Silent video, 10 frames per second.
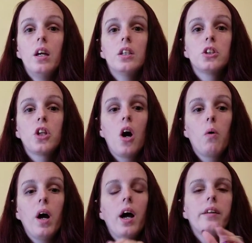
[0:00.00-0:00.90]

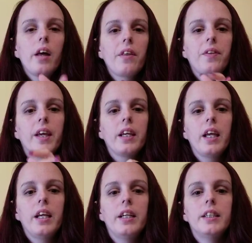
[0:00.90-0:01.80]
So another thing
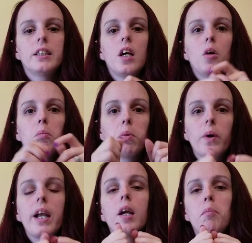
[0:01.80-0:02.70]
is
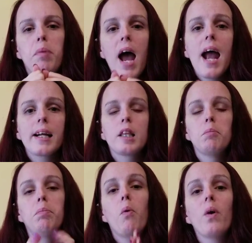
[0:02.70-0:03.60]
bring back the
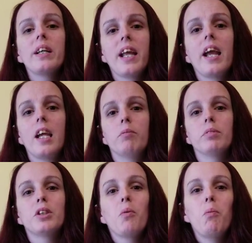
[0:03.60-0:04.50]
board
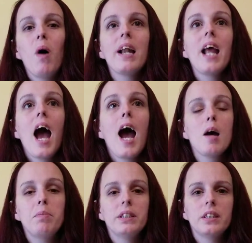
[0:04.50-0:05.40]
games. What
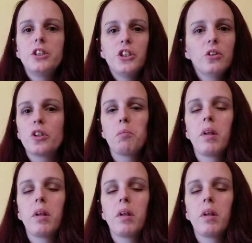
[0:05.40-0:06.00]
happened to children